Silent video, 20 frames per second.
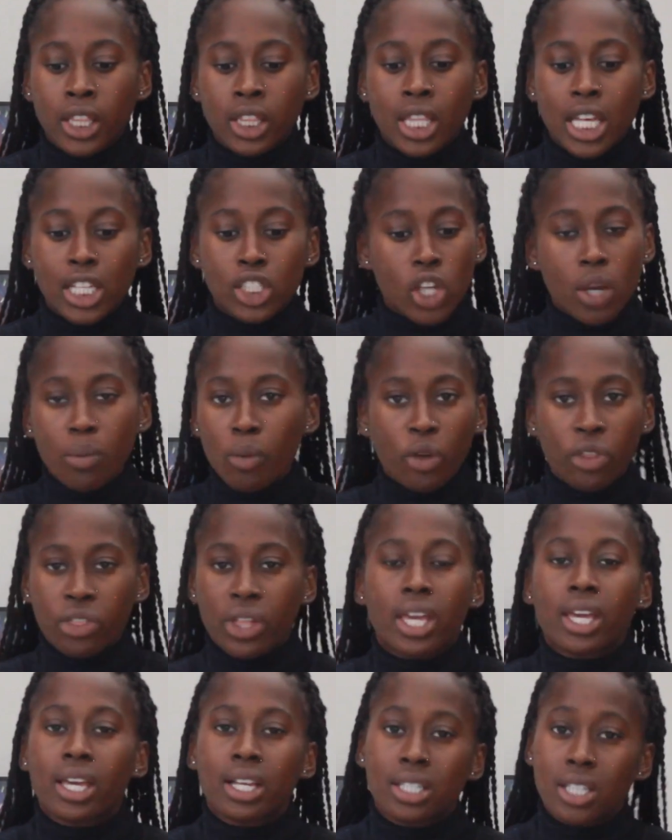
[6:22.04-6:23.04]
There's no more
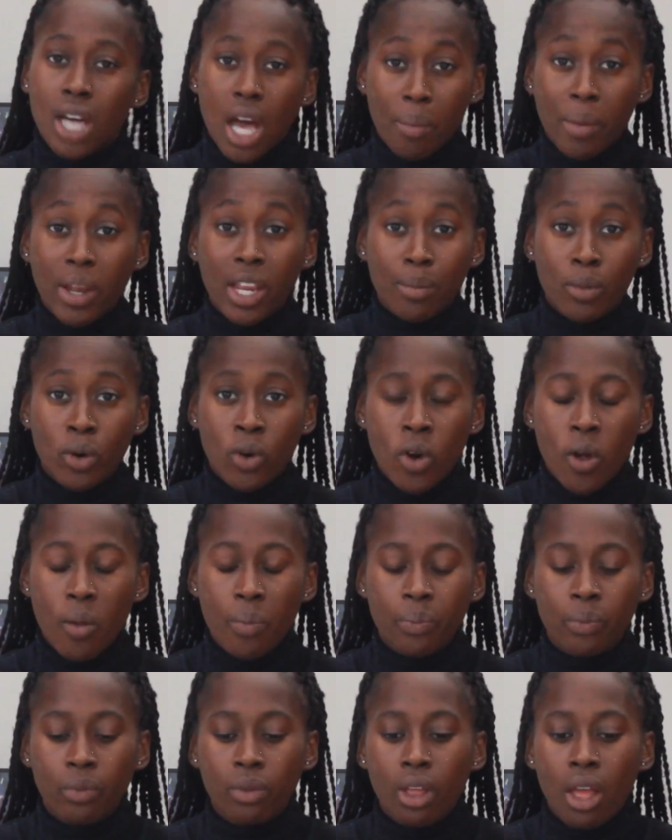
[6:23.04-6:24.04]
thinking time anymore.
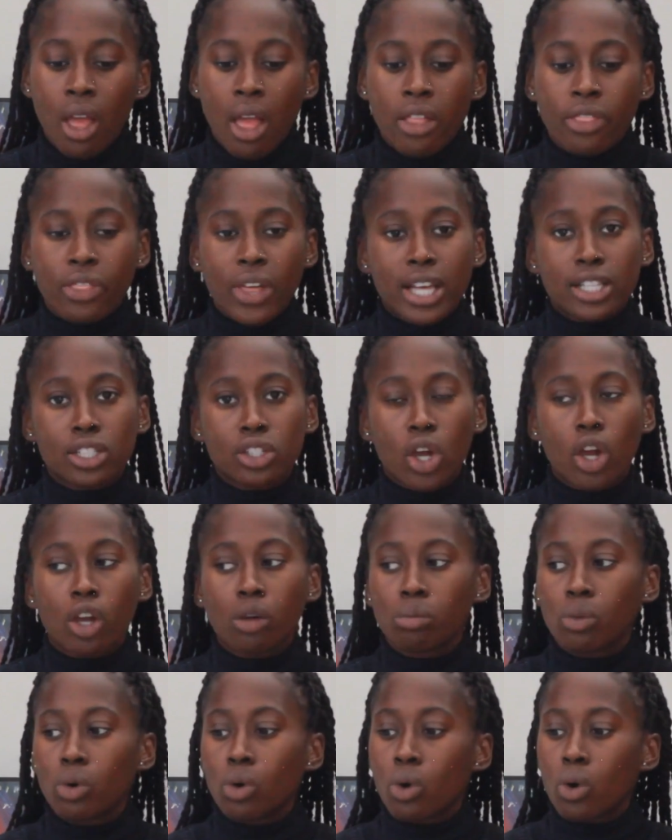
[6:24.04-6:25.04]
There's
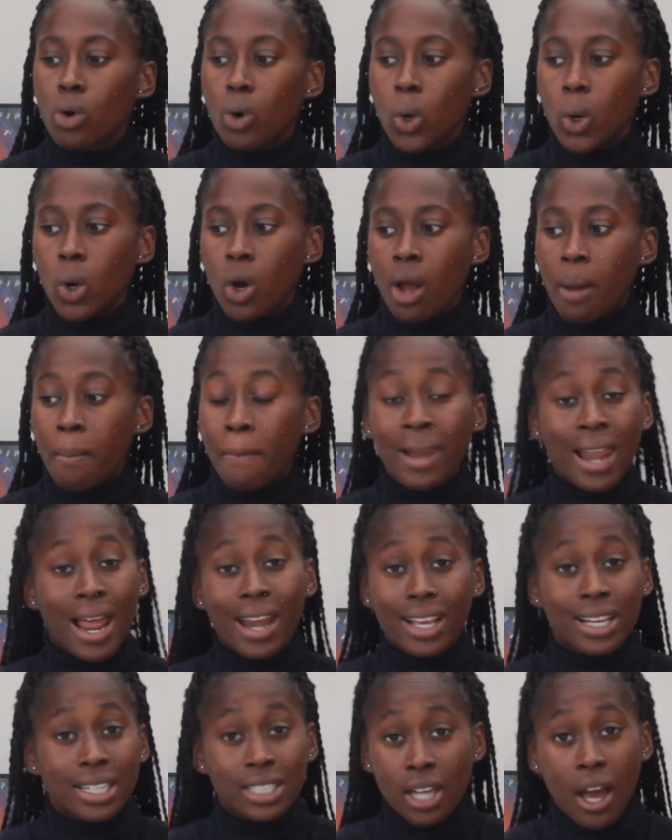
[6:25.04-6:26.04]
no more
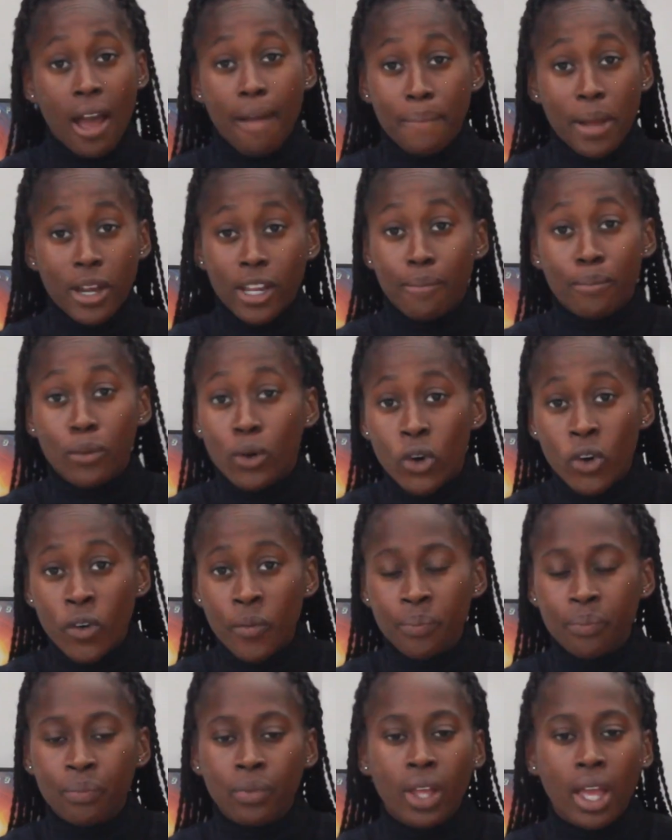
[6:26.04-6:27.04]
planning time anymore.
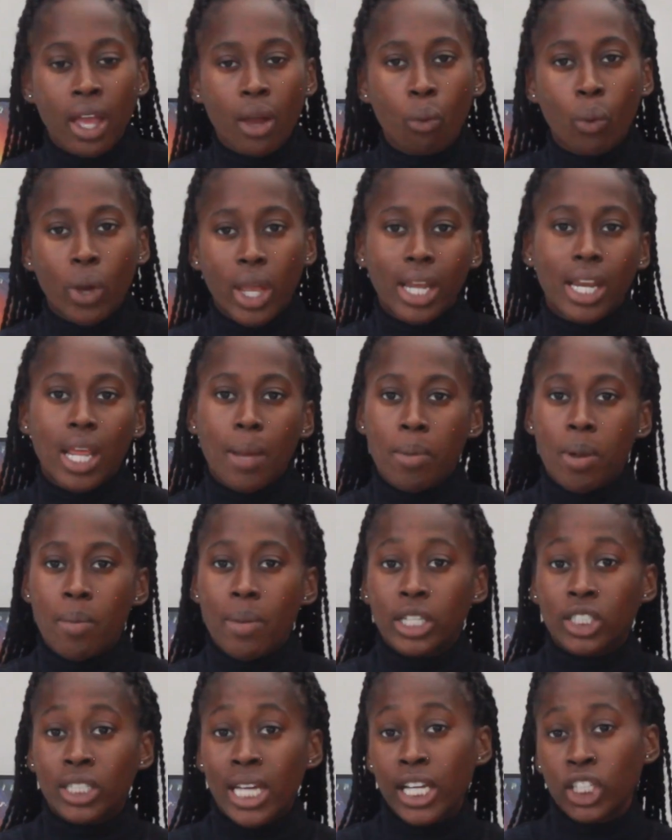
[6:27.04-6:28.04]
We're in
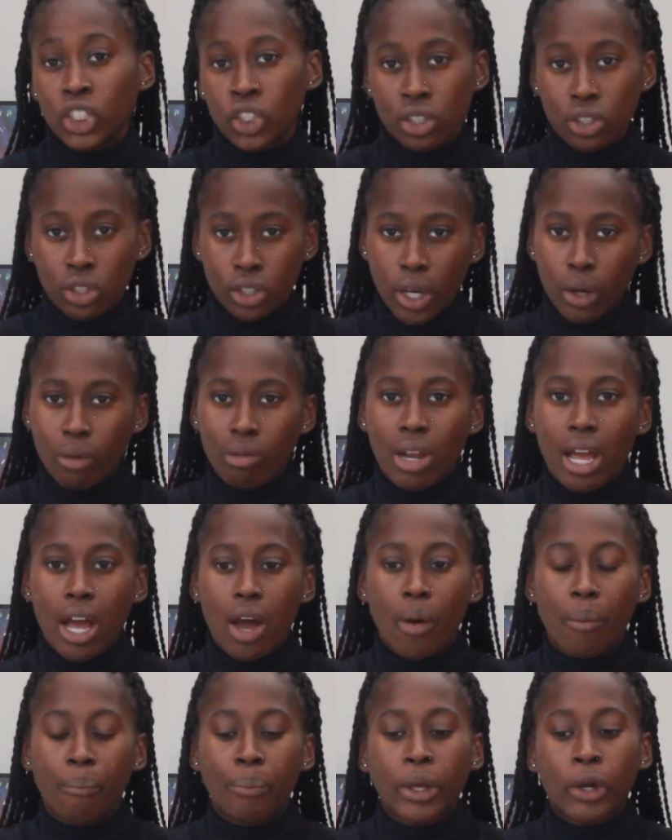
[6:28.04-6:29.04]
implementation zone
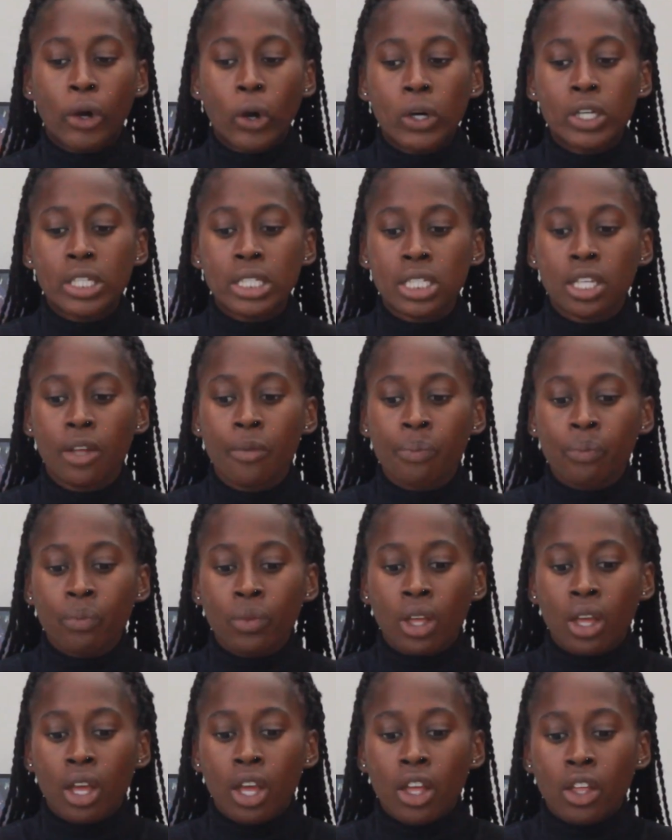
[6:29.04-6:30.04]
now, because
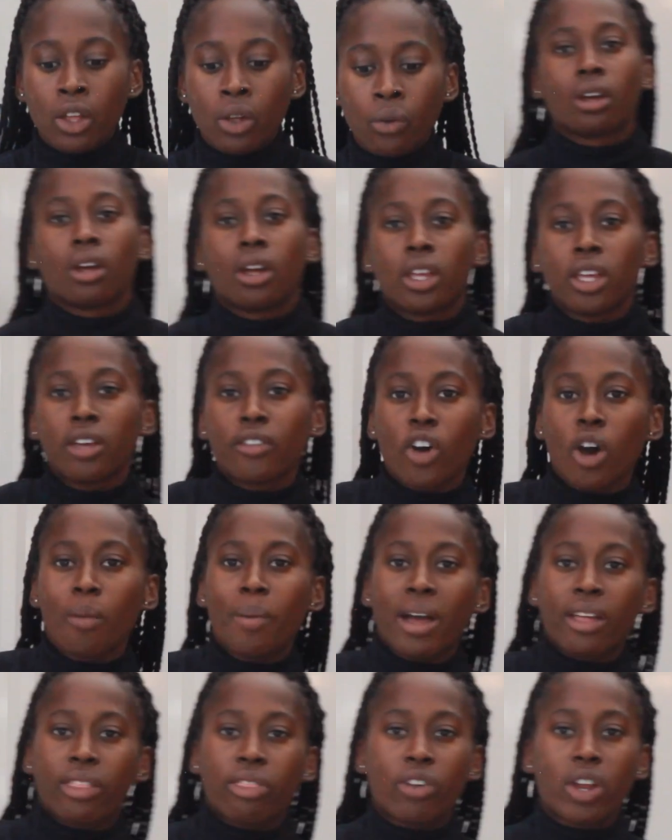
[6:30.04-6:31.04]
you've got
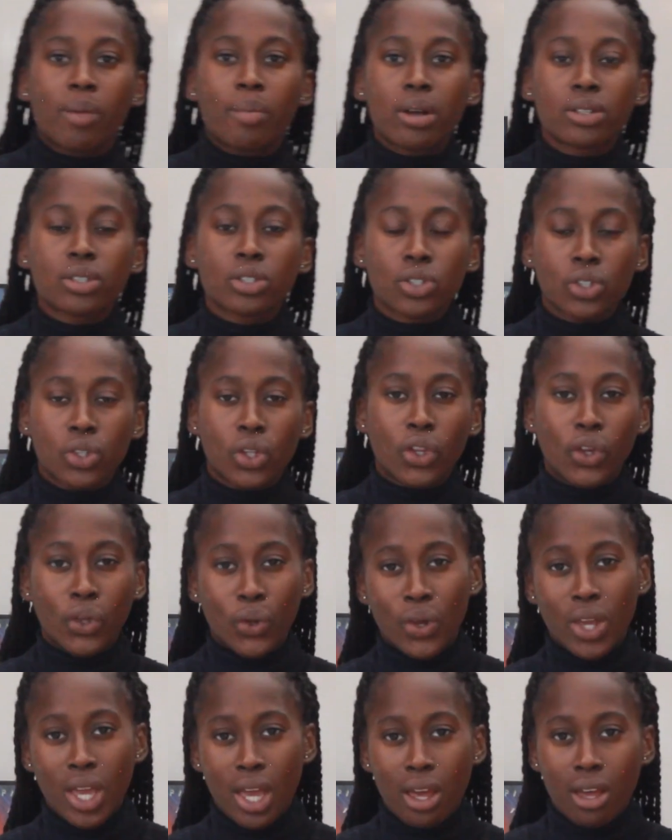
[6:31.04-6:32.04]
about 3 months until the
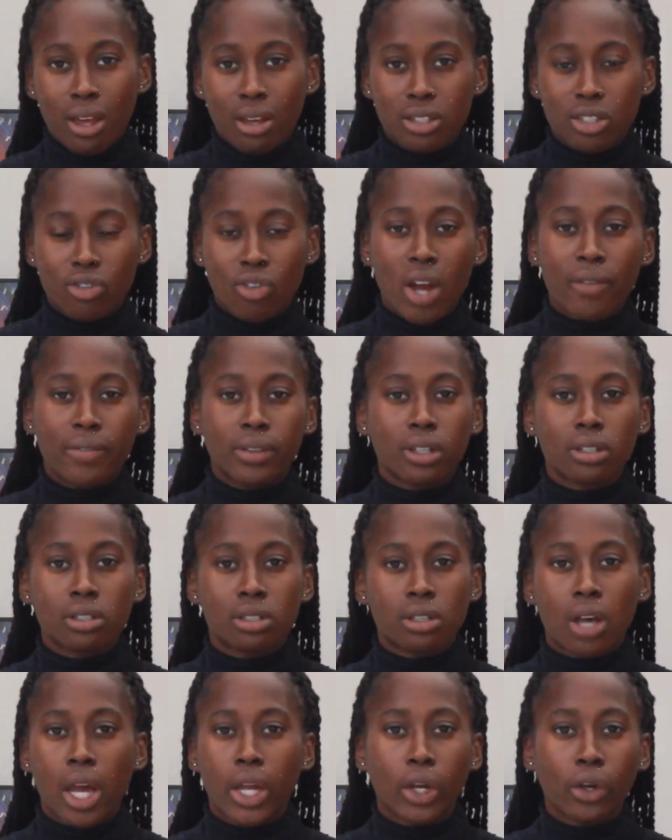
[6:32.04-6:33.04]
new year. So rather than
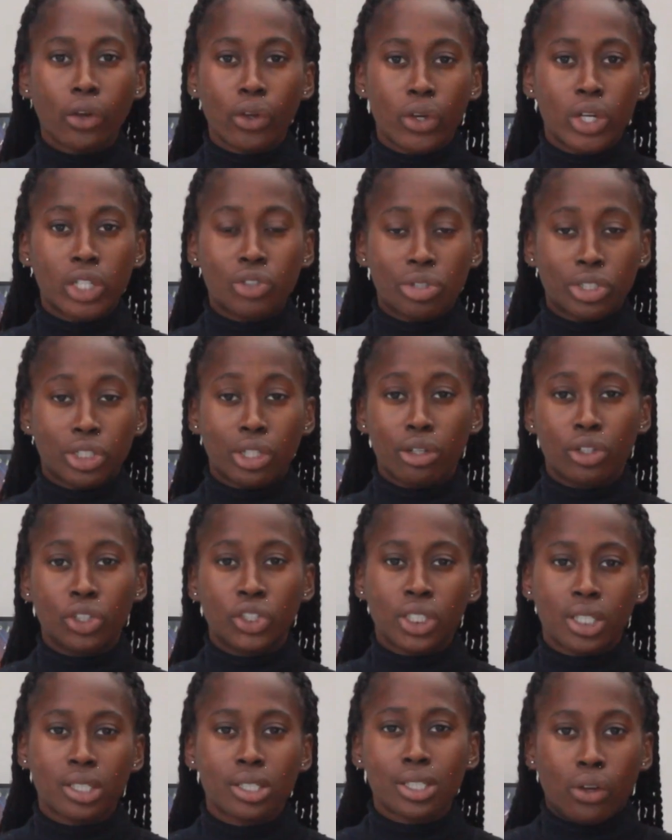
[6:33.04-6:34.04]
starting a New Year's
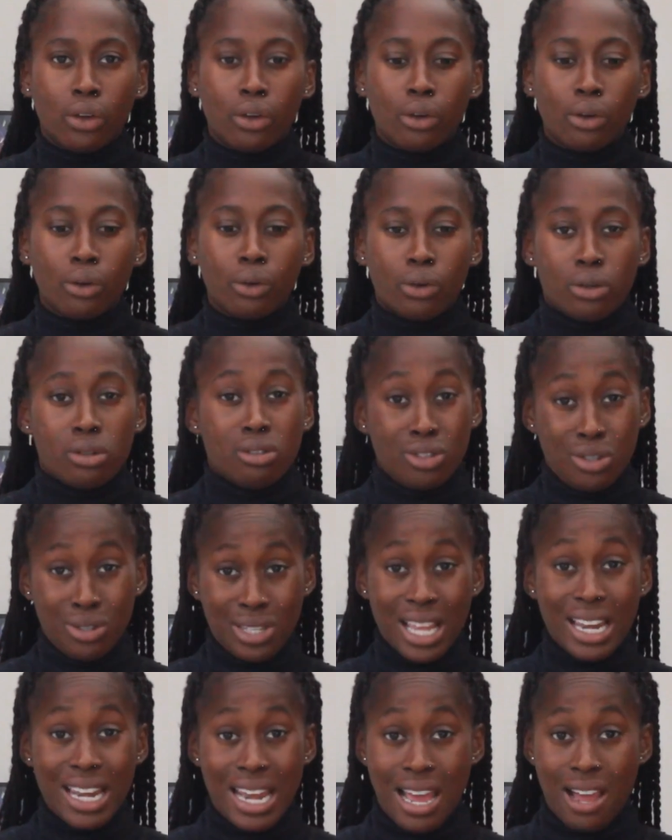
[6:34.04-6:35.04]
resolution, you can do
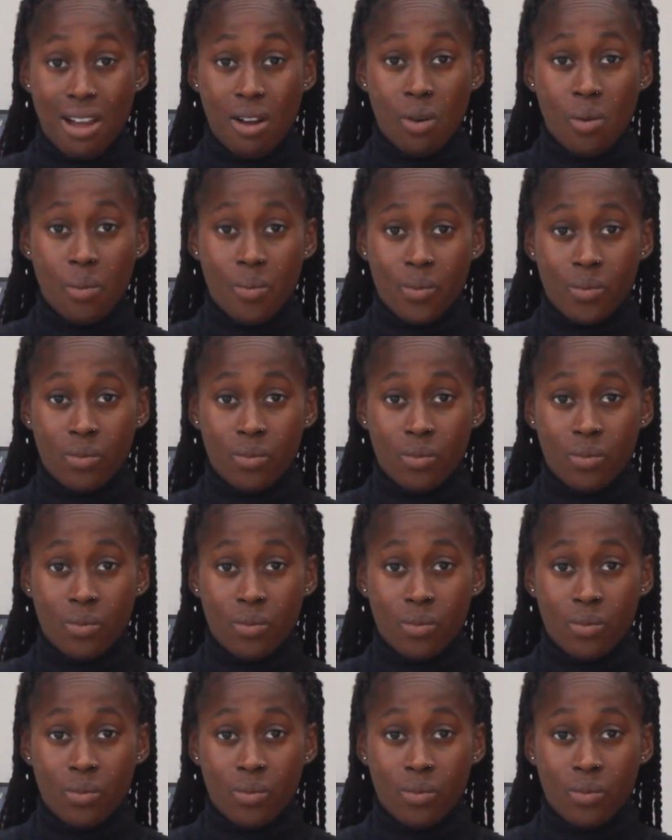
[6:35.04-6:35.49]
that now.